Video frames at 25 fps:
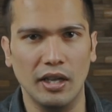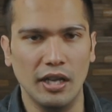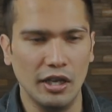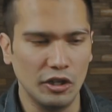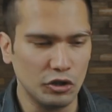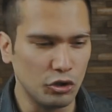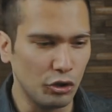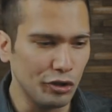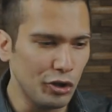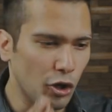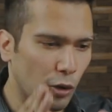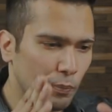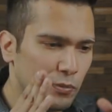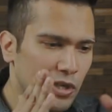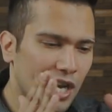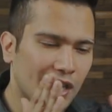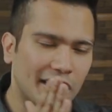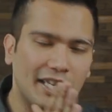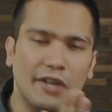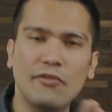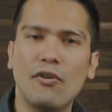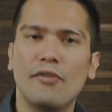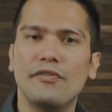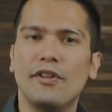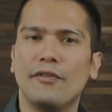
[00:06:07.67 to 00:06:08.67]
So the
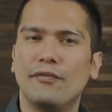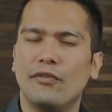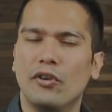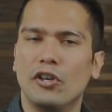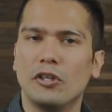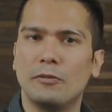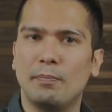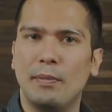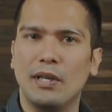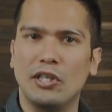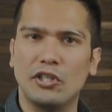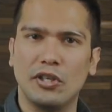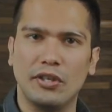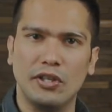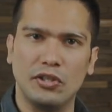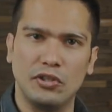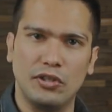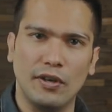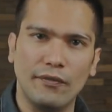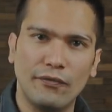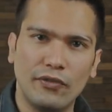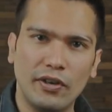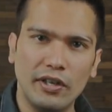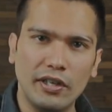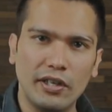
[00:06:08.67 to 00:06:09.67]
objective of the first picture is
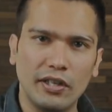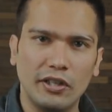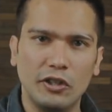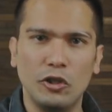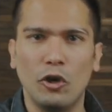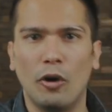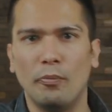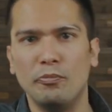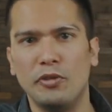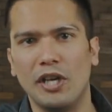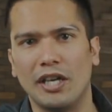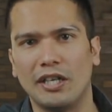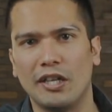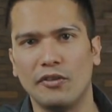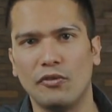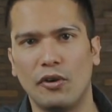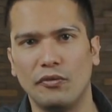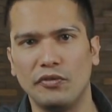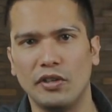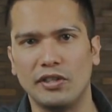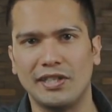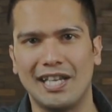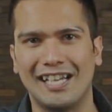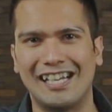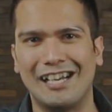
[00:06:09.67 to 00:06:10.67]
different, the objective of
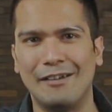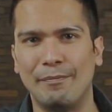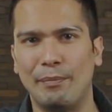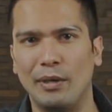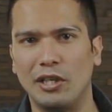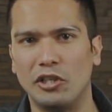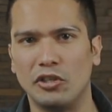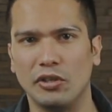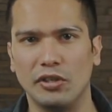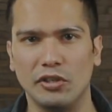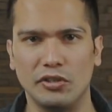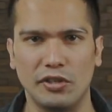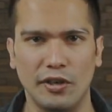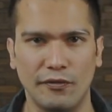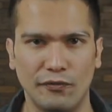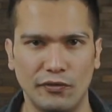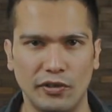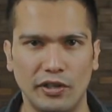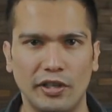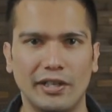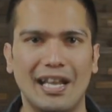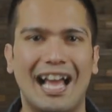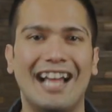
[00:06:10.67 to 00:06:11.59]
the second picture is different.